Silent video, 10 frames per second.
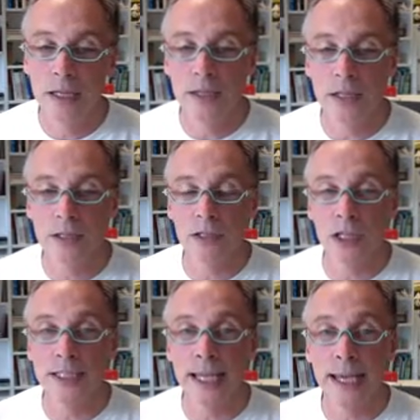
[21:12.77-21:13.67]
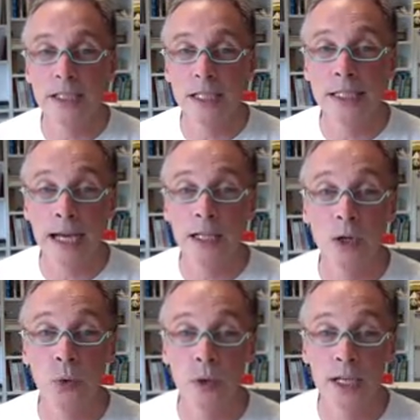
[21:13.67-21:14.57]
the text
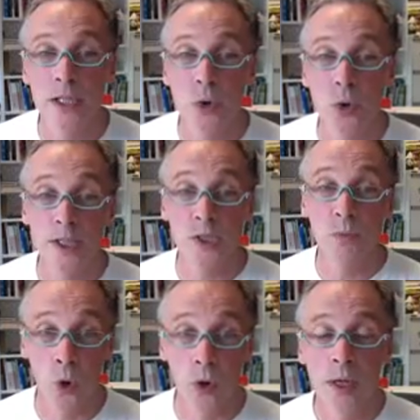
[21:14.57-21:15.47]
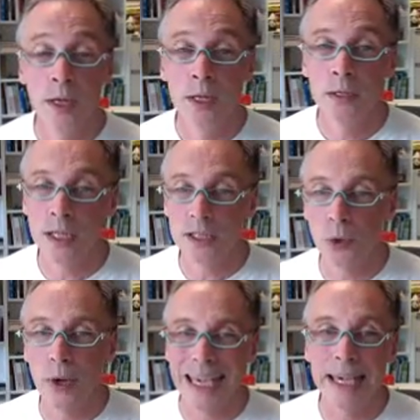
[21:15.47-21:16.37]
is quite small, but so
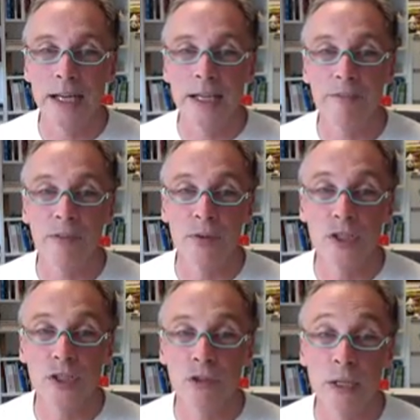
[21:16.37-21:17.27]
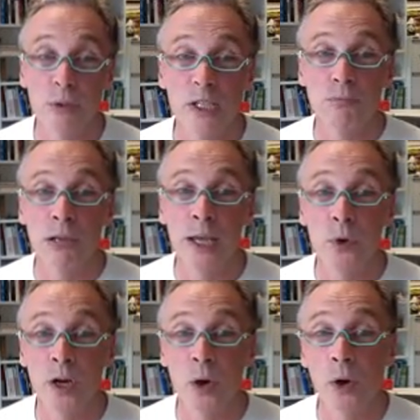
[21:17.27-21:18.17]
I can get enough on the screen to explain
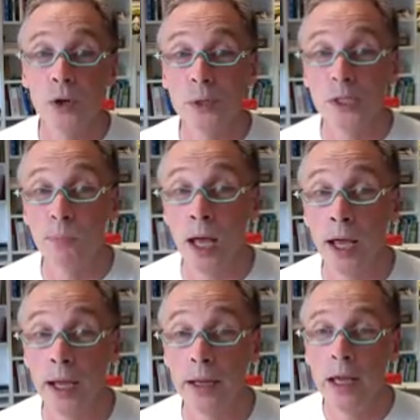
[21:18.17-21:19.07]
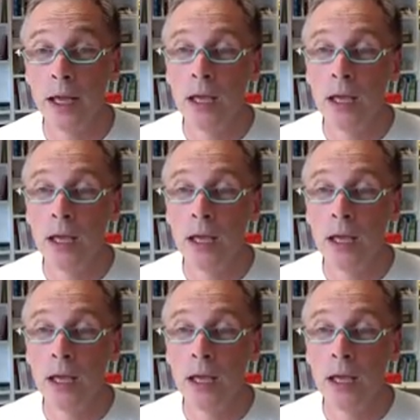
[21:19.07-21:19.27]
what I want to explain.